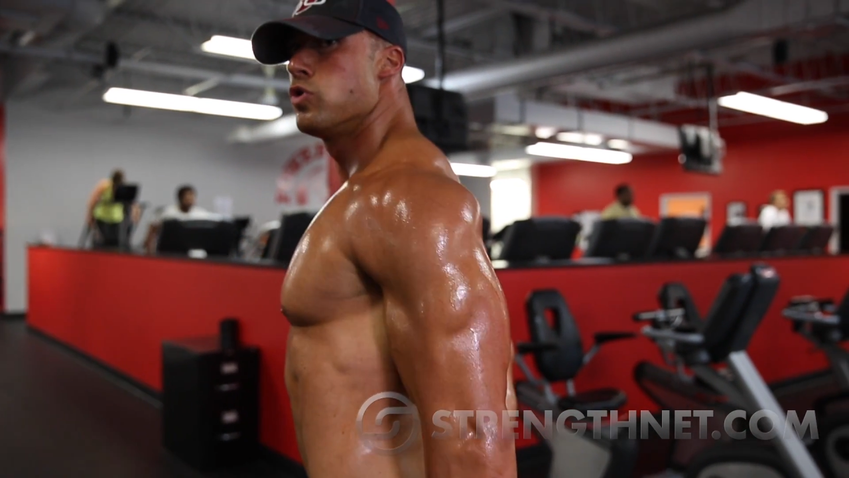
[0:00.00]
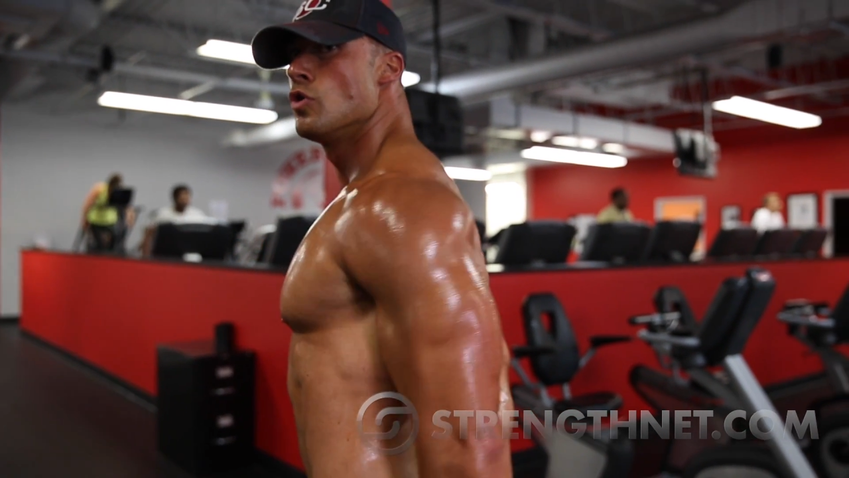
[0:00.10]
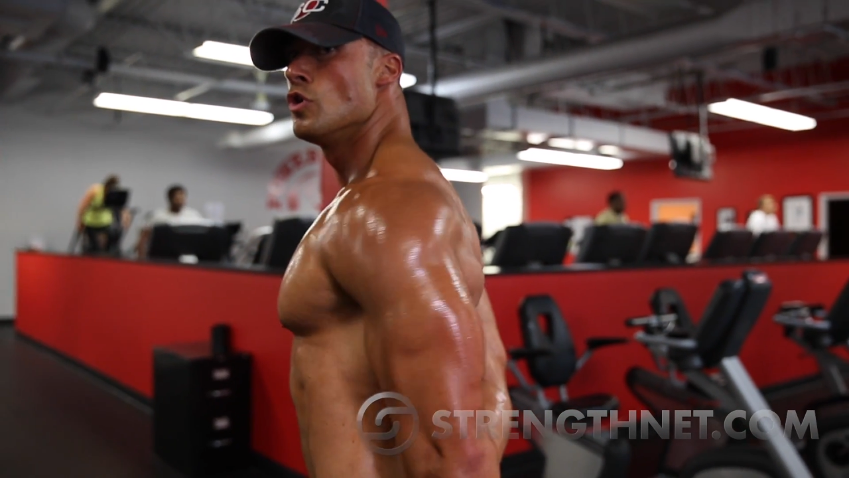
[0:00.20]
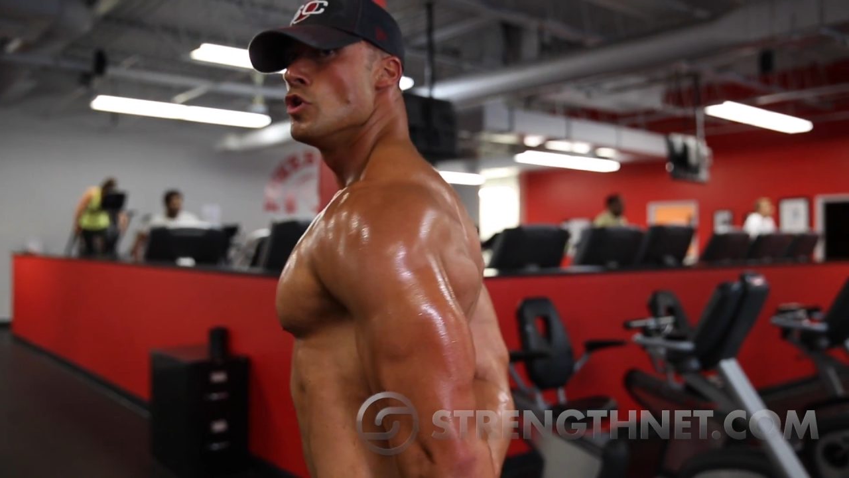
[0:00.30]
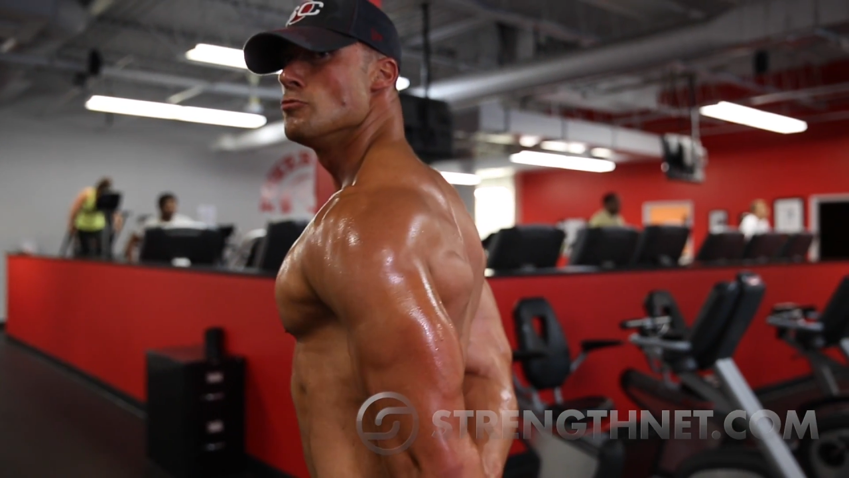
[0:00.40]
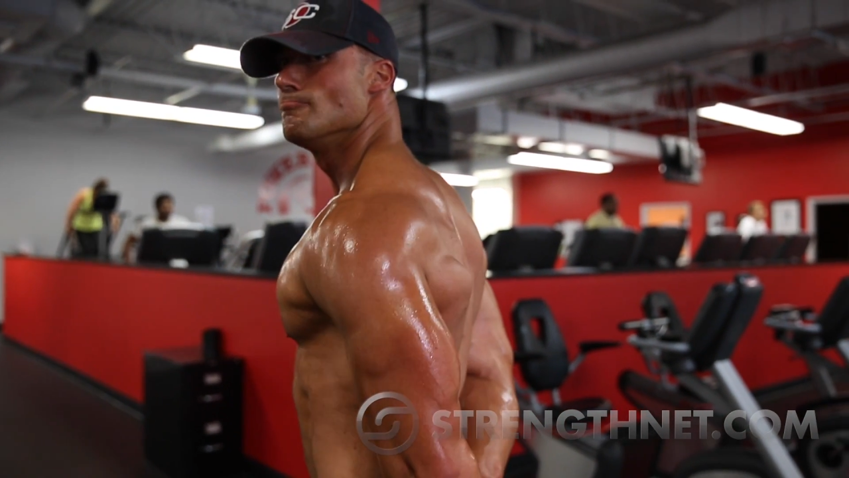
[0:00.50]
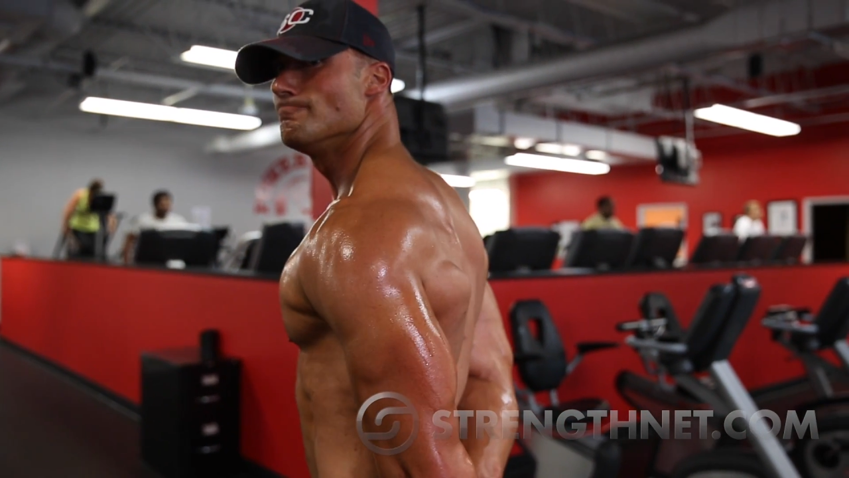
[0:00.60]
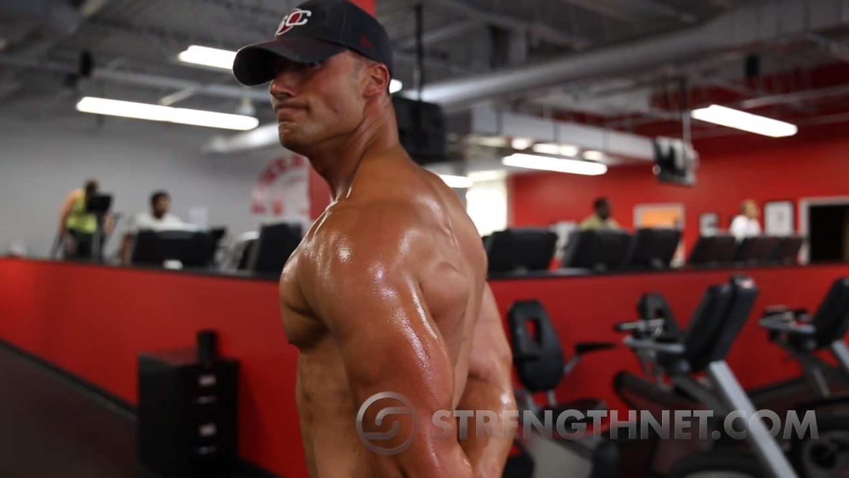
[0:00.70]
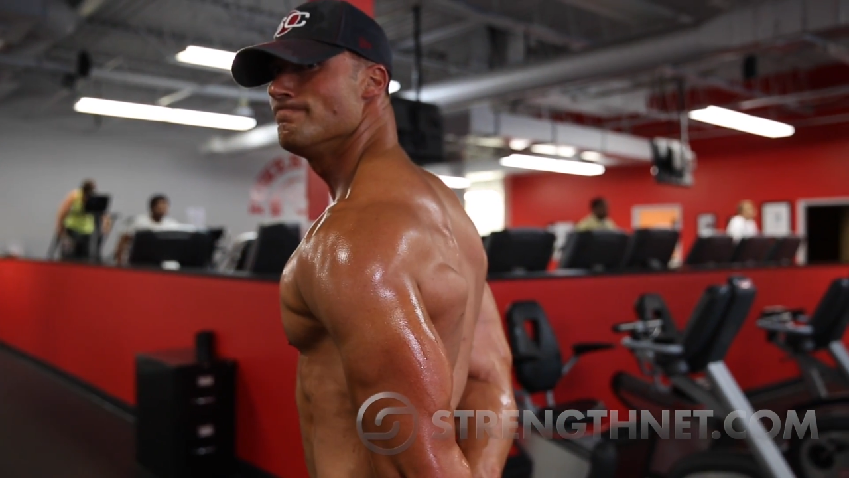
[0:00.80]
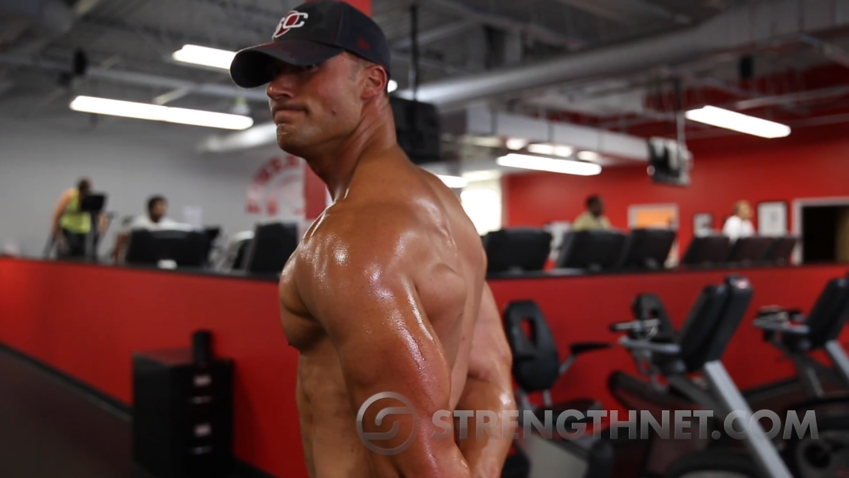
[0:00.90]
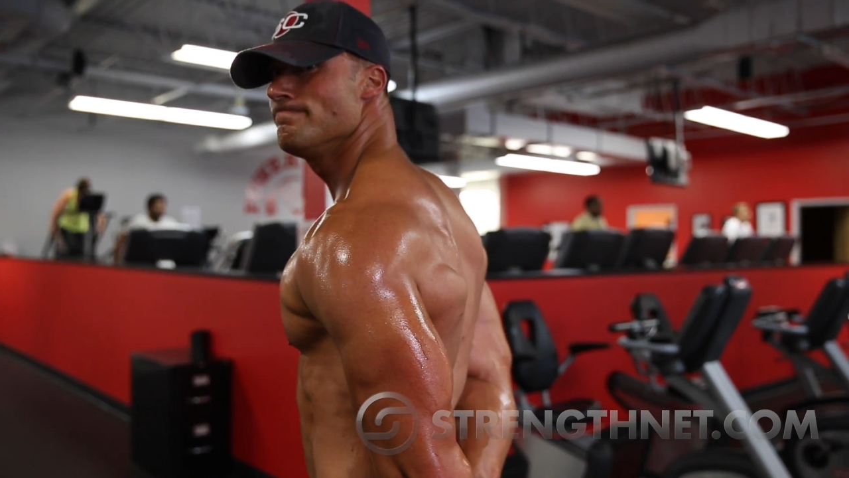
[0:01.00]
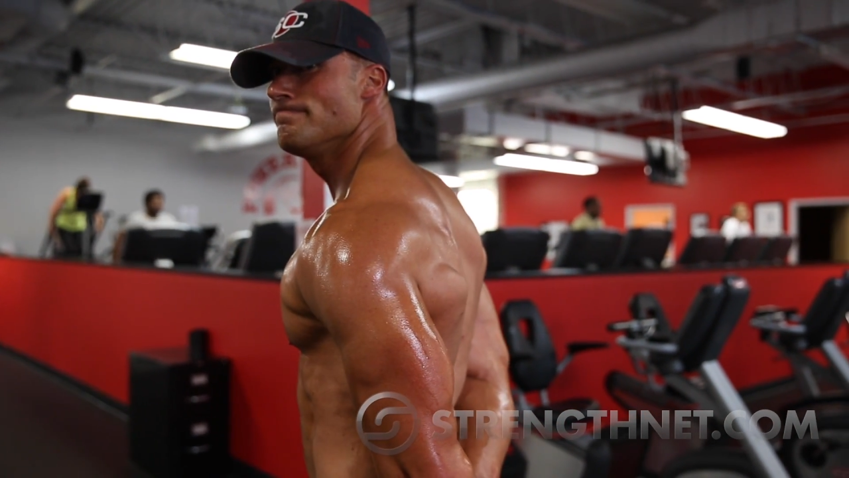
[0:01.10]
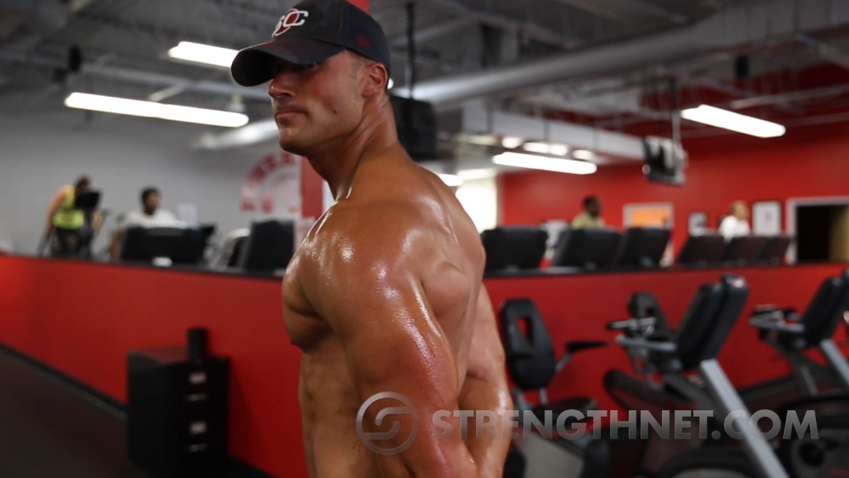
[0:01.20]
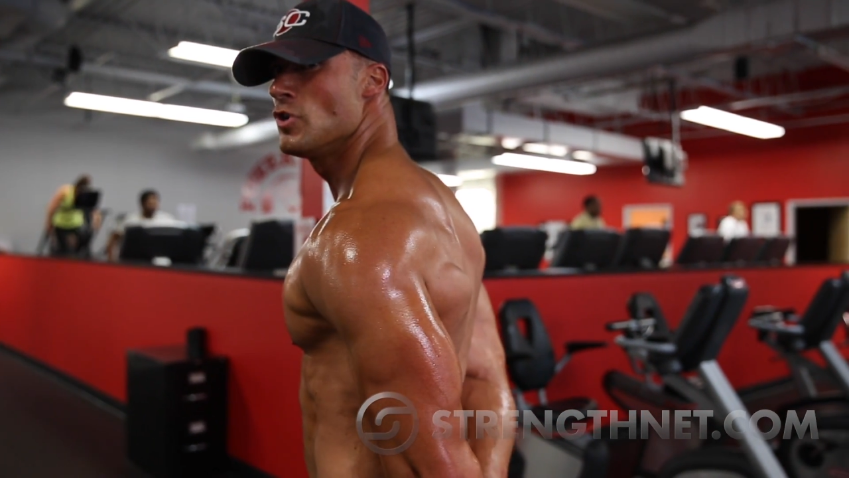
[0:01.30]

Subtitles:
not 260 anymore,